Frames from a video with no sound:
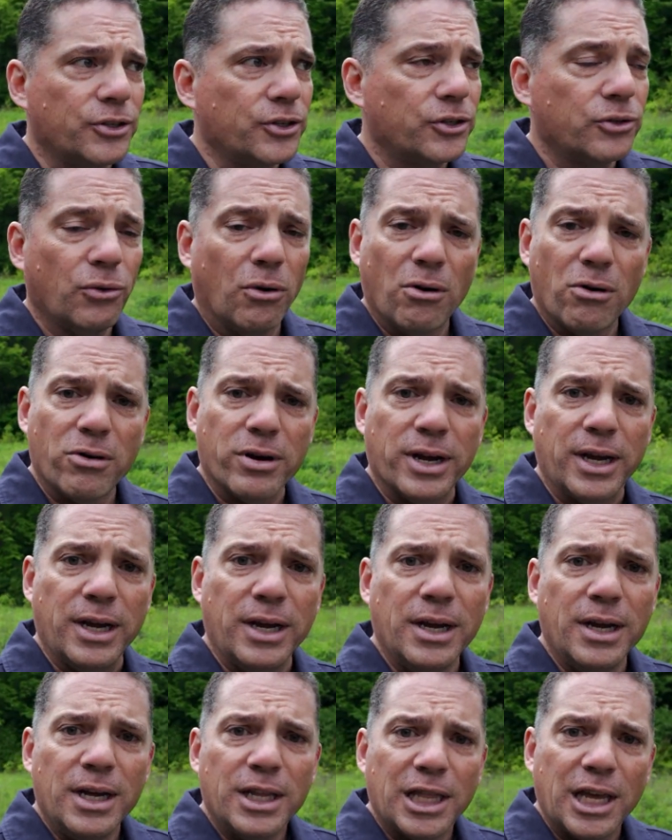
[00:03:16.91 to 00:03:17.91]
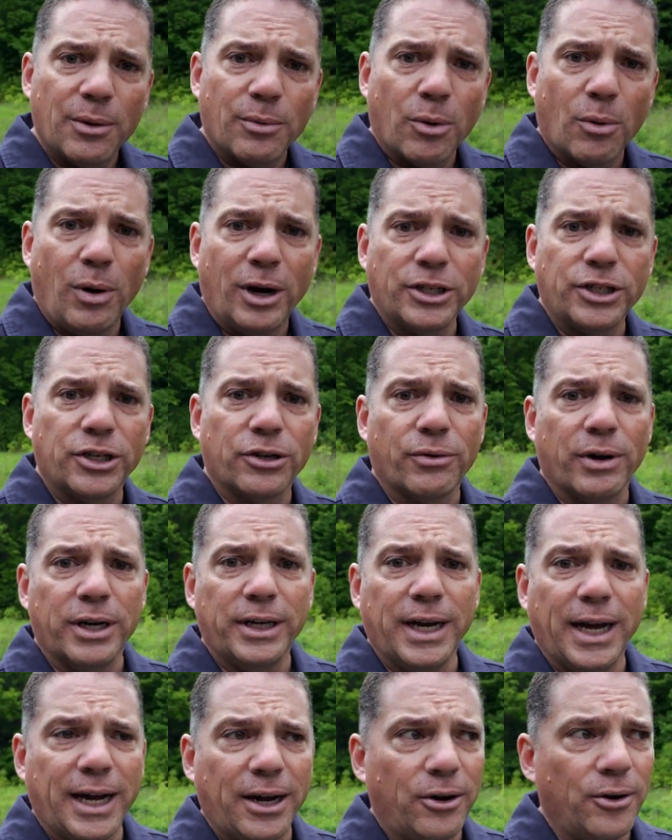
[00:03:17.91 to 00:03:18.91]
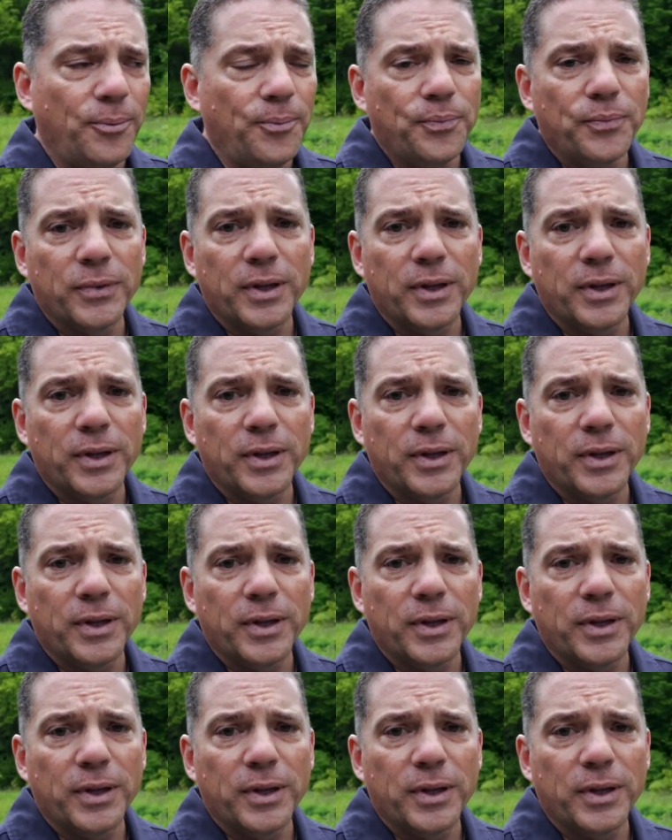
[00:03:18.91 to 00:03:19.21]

story that we're watching right now,